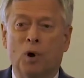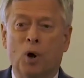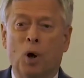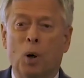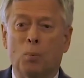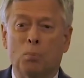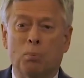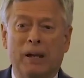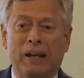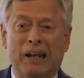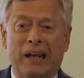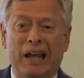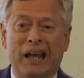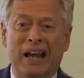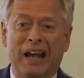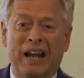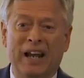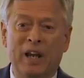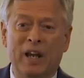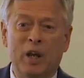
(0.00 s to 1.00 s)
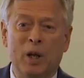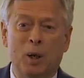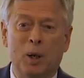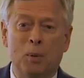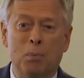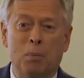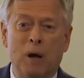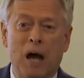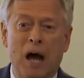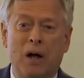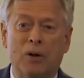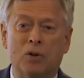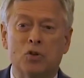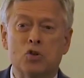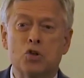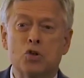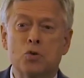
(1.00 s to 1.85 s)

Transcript: her beginning in about 2